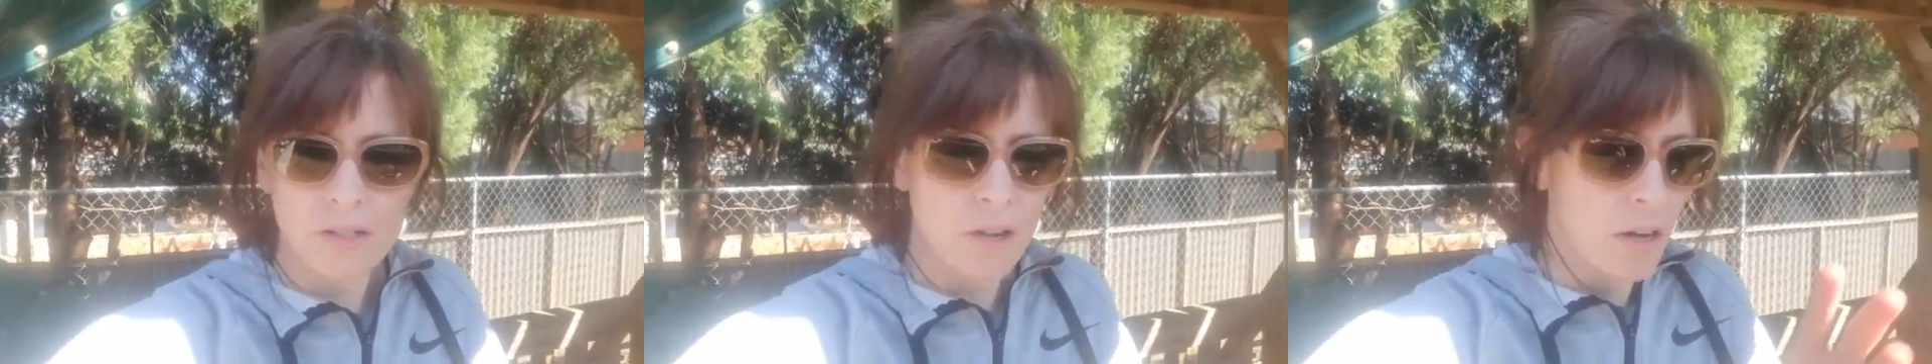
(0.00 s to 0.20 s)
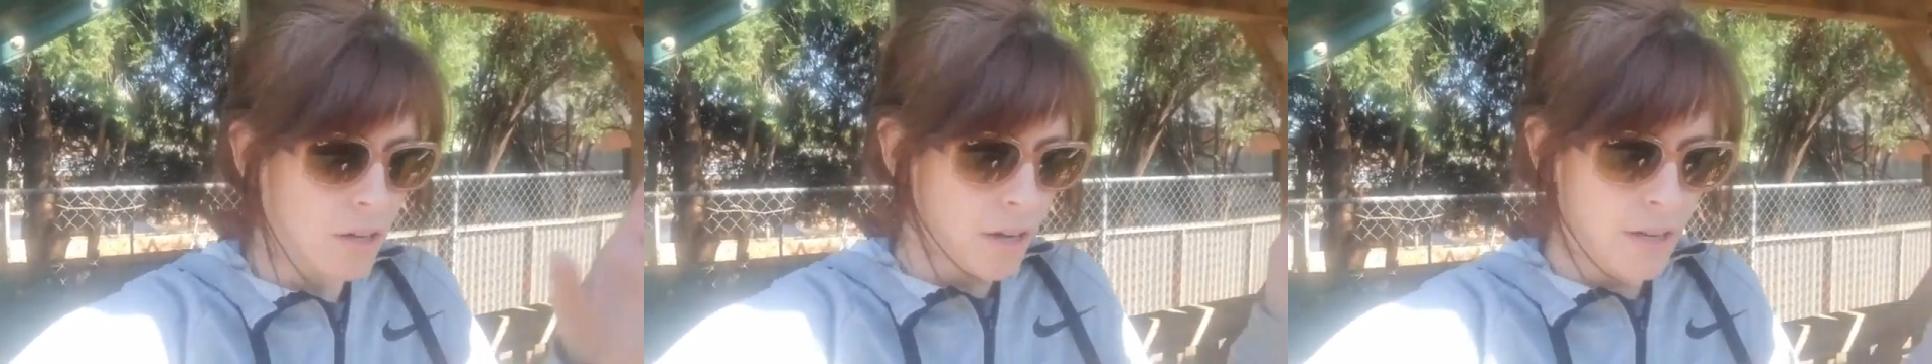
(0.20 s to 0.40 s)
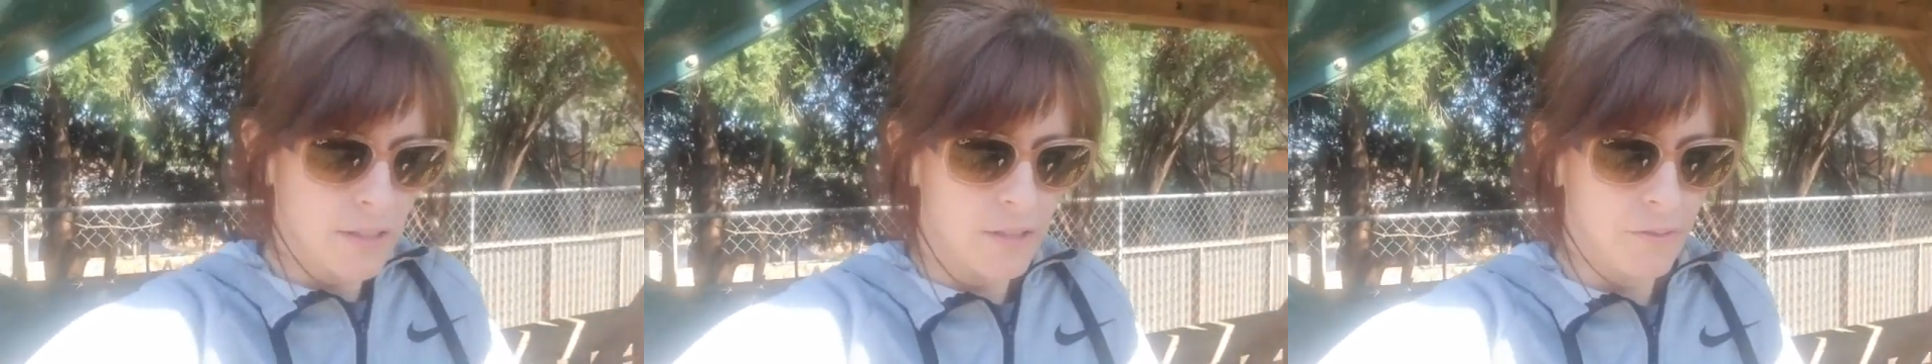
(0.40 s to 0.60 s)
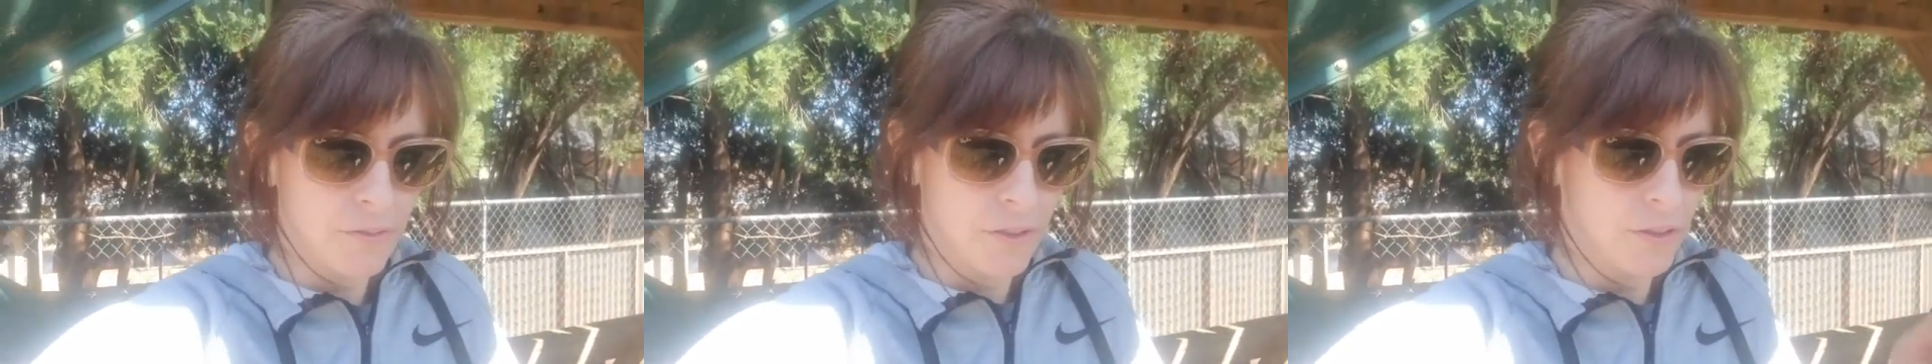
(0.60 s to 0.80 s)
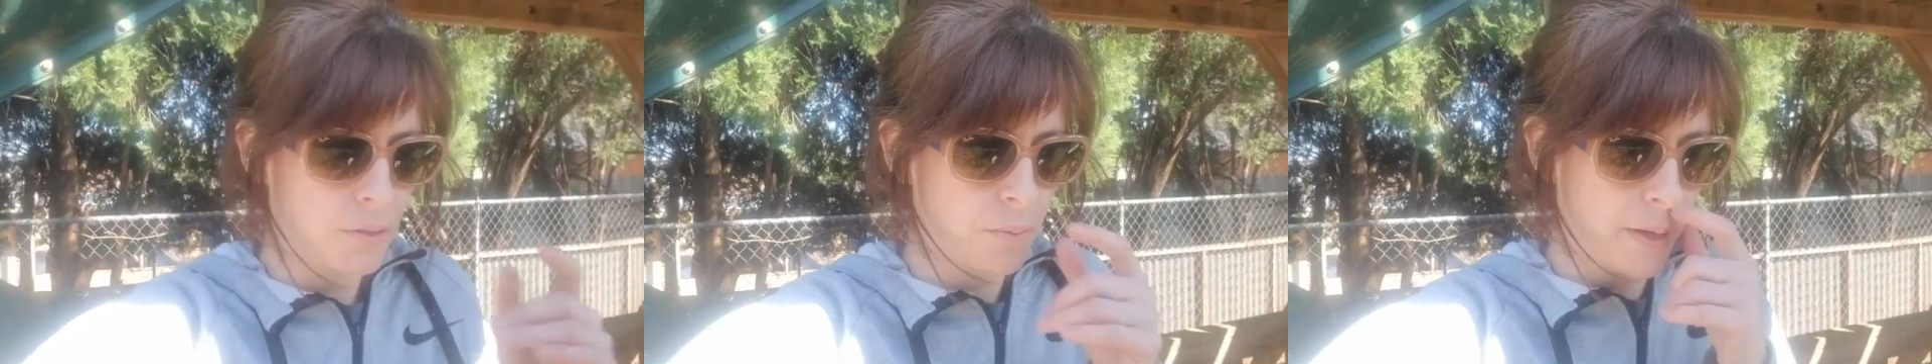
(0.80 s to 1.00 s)
all kinds of
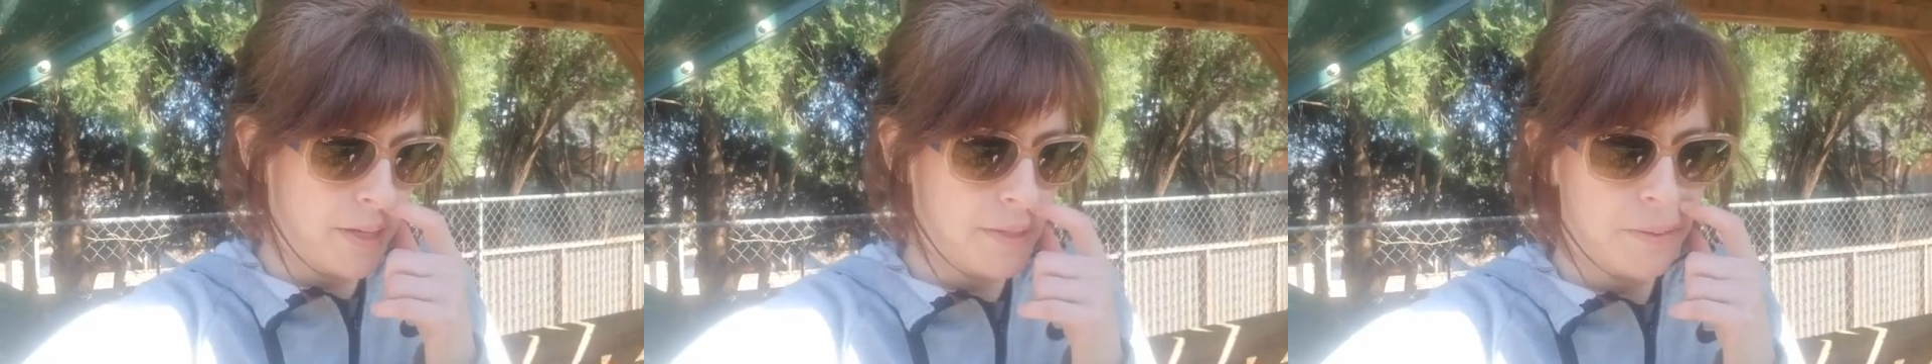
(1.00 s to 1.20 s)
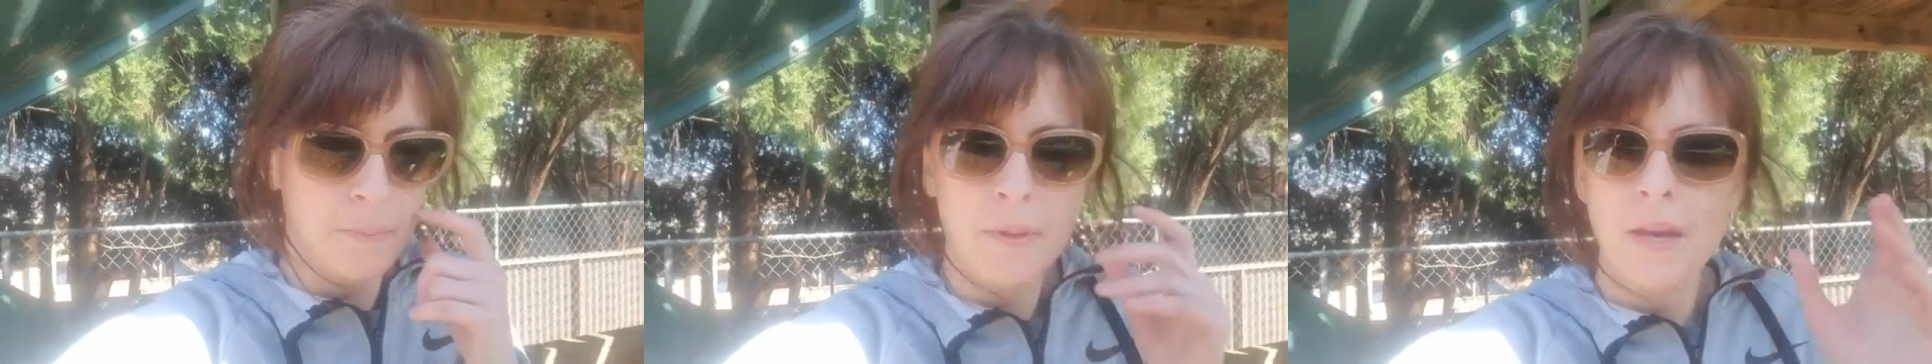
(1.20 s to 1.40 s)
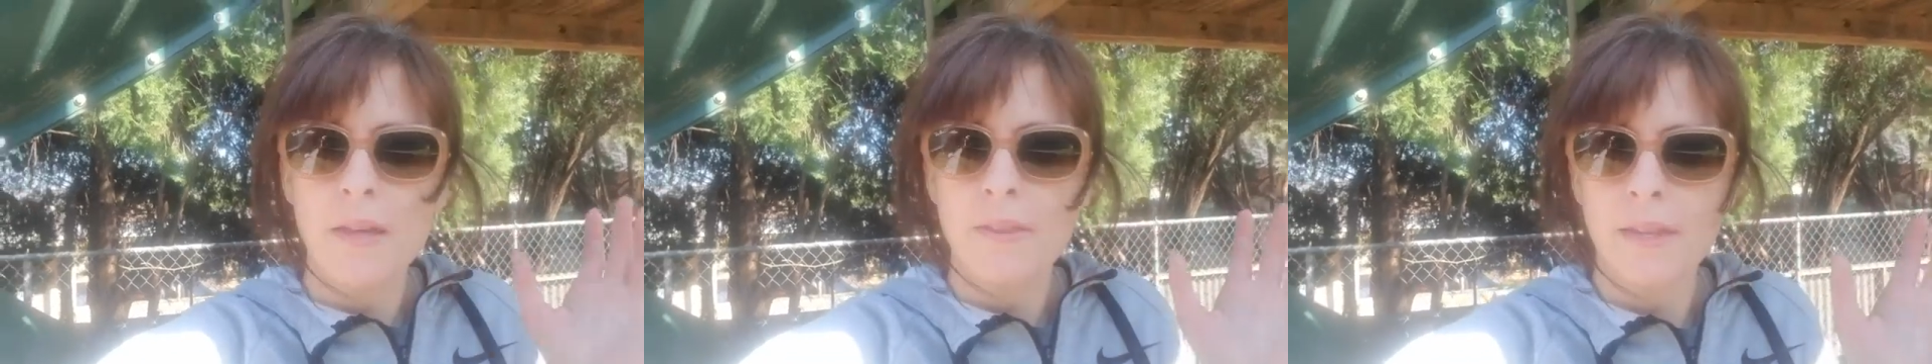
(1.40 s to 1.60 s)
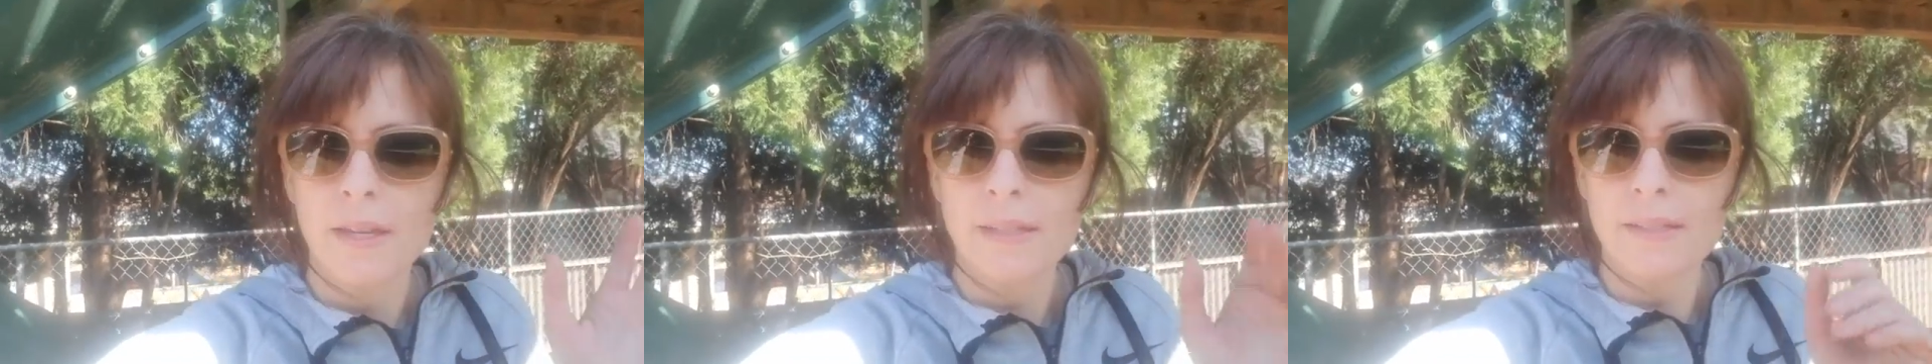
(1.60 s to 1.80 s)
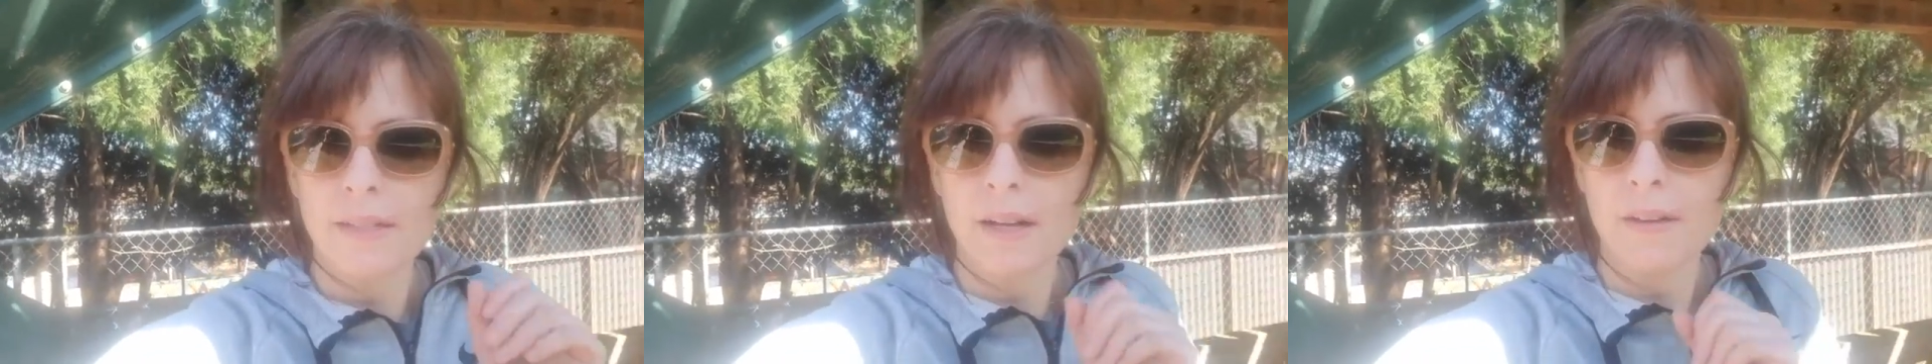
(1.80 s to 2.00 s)
little random
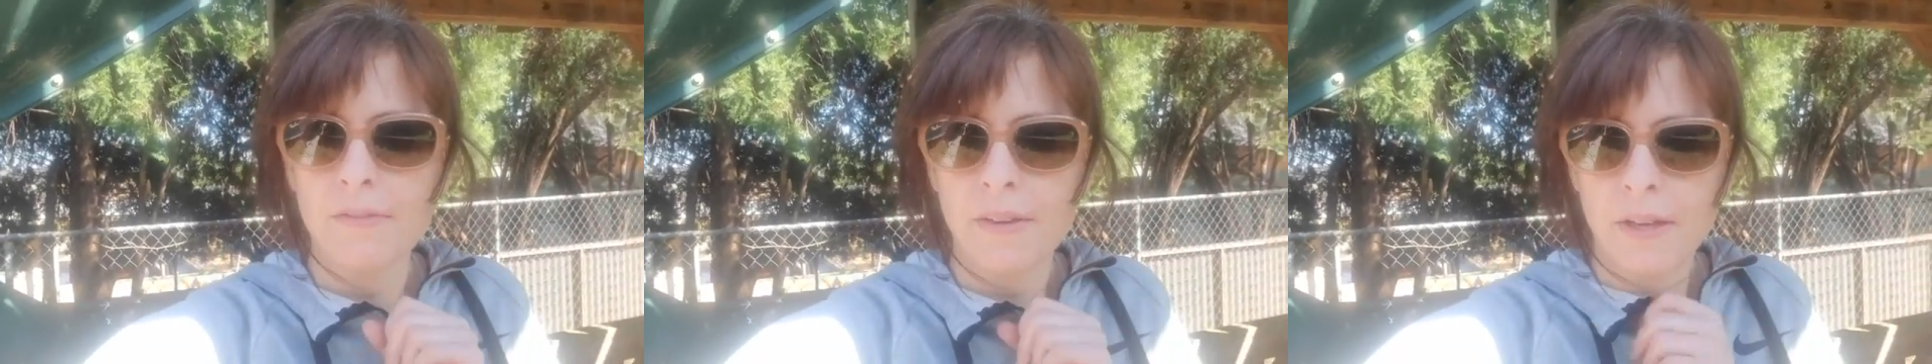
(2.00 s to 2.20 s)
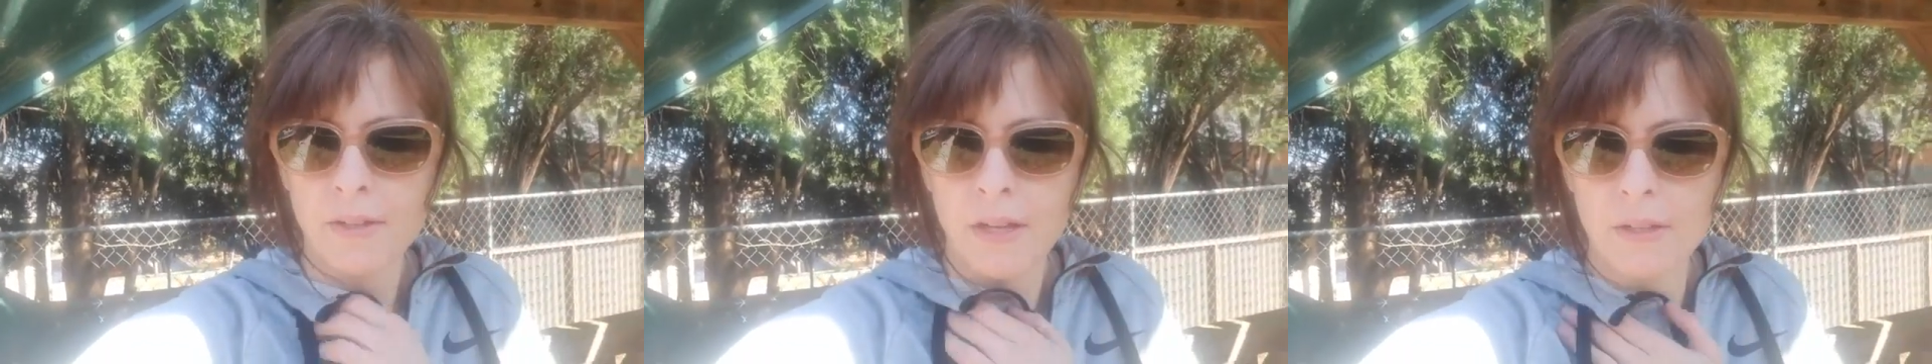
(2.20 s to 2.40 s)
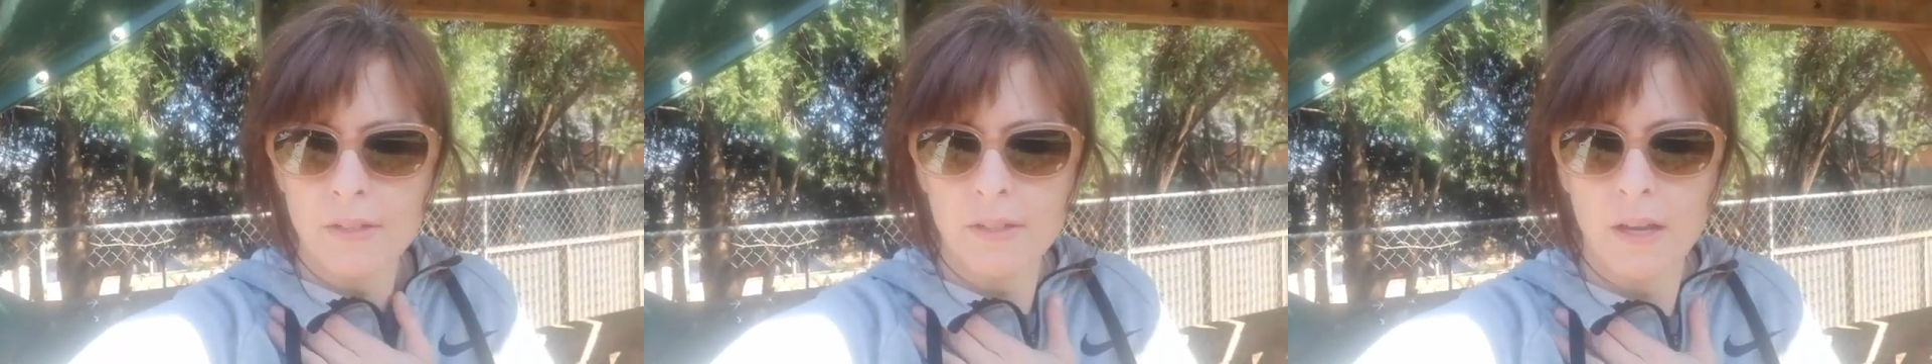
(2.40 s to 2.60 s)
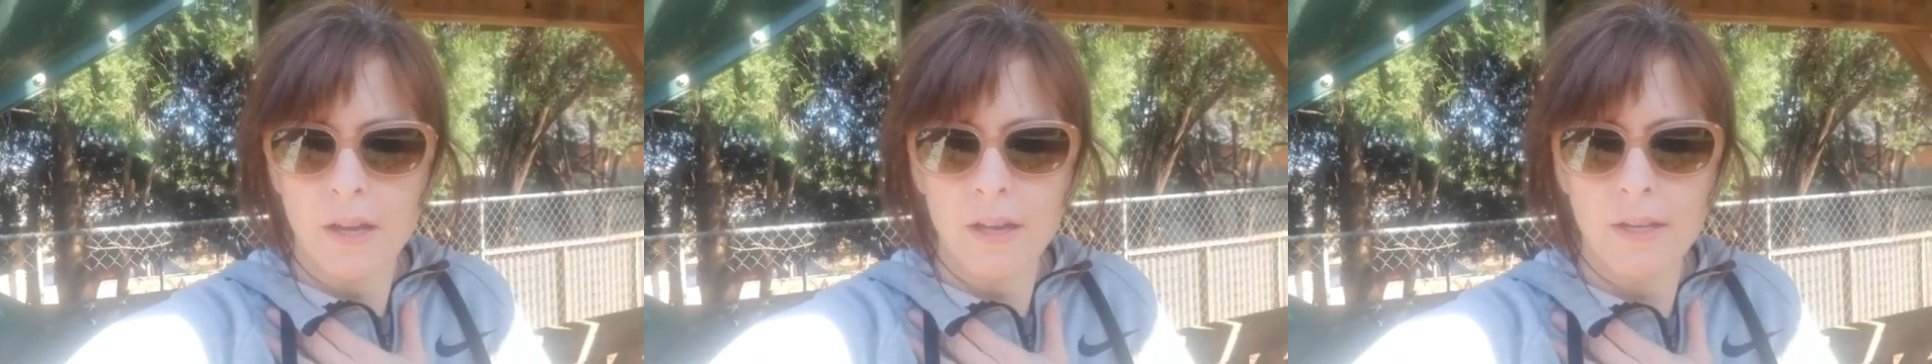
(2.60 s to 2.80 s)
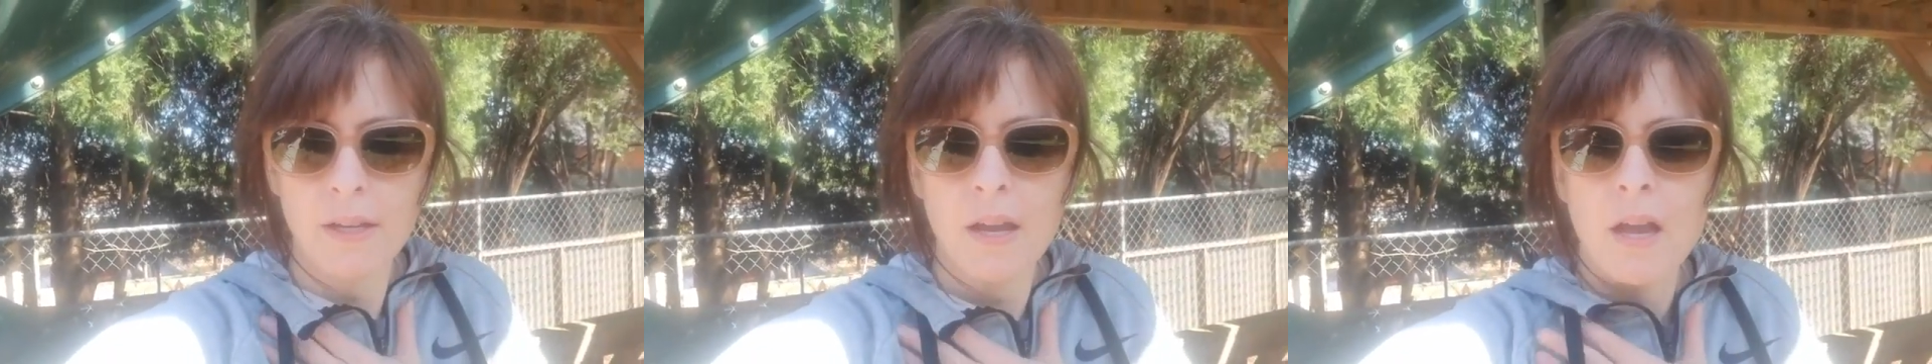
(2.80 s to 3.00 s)
things that I found outside.